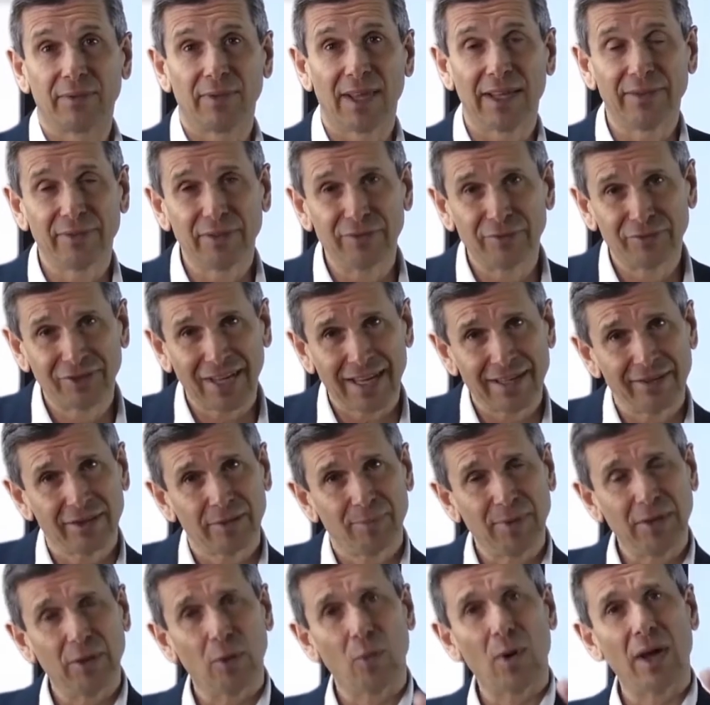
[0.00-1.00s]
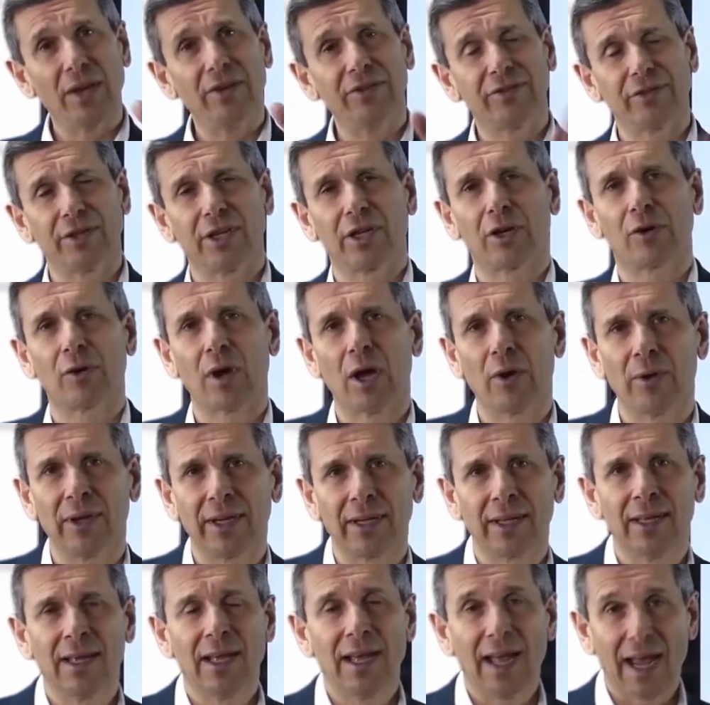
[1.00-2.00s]
They tend to be the ones that are
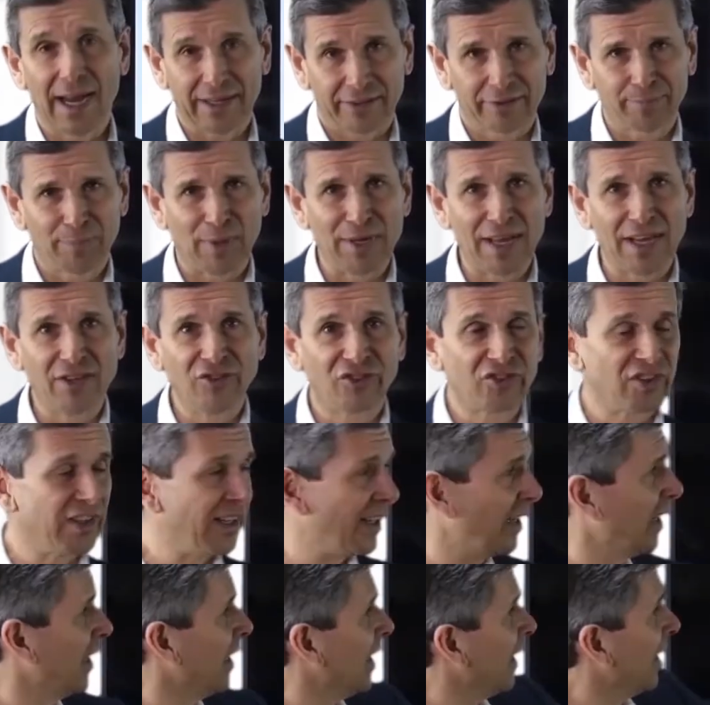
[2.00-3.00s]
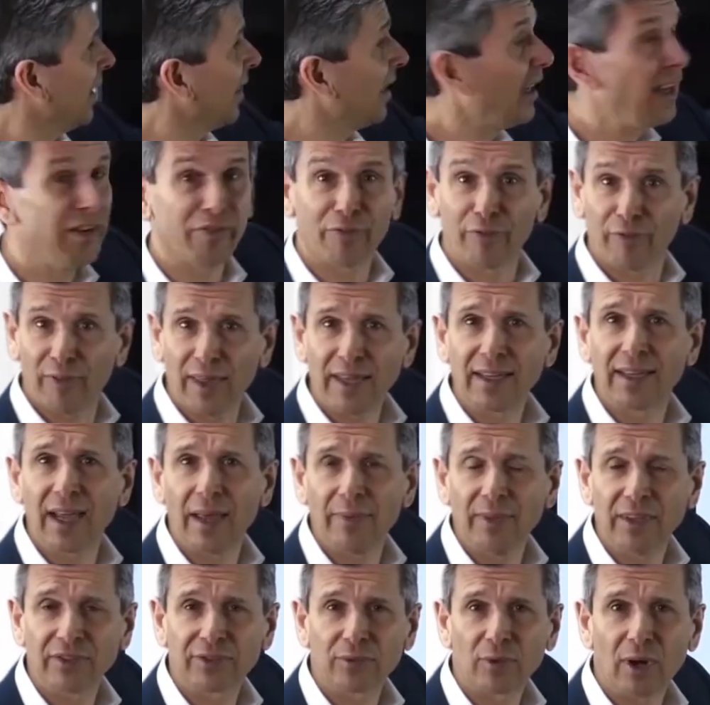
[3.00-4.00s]
growing exponentially if they get
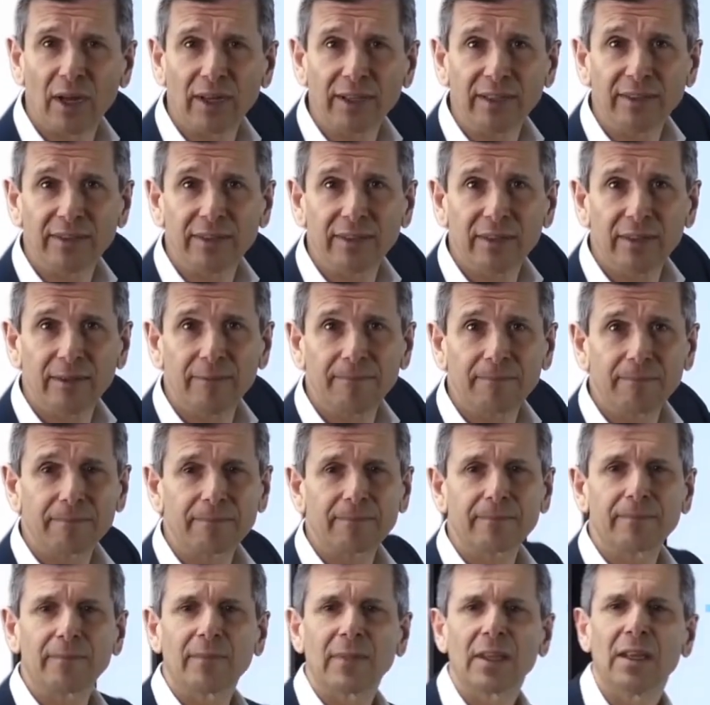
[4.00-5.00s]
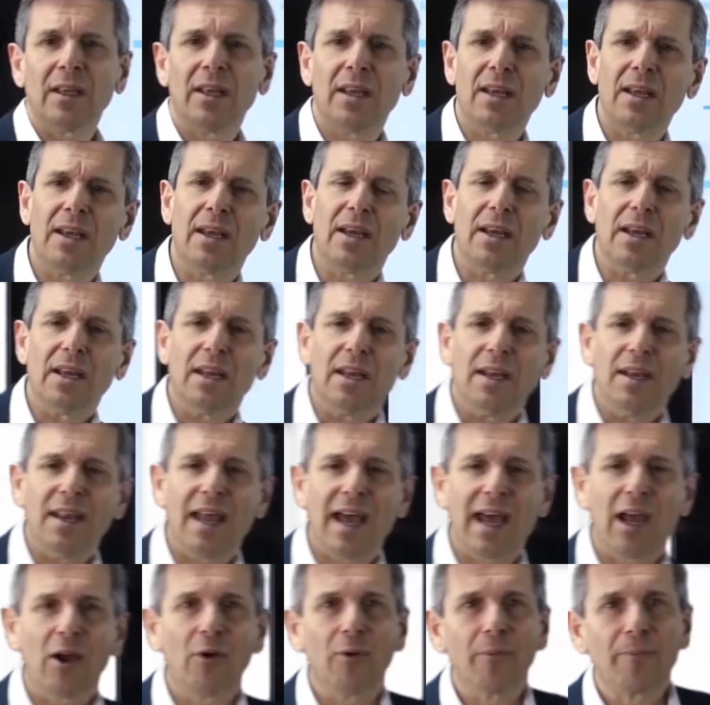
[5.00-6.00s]
this right.
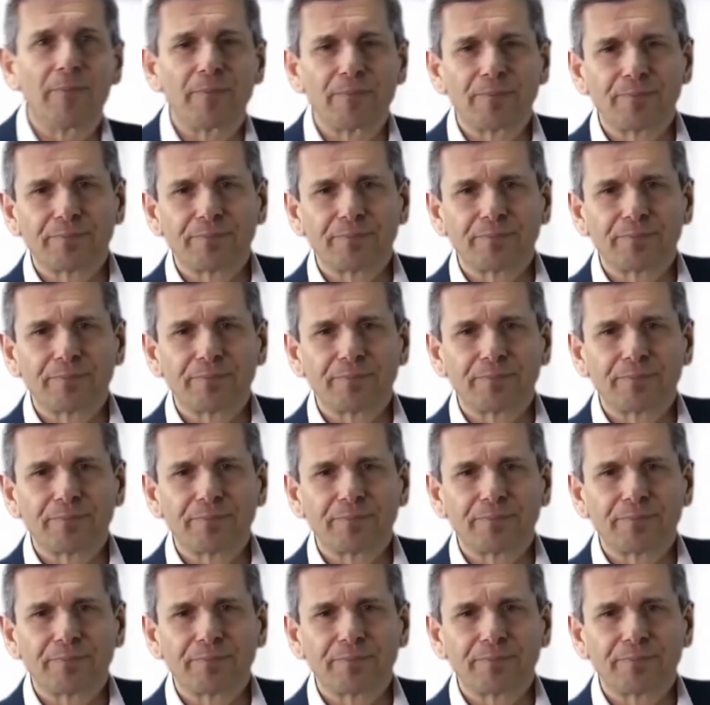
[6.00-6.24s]
Now,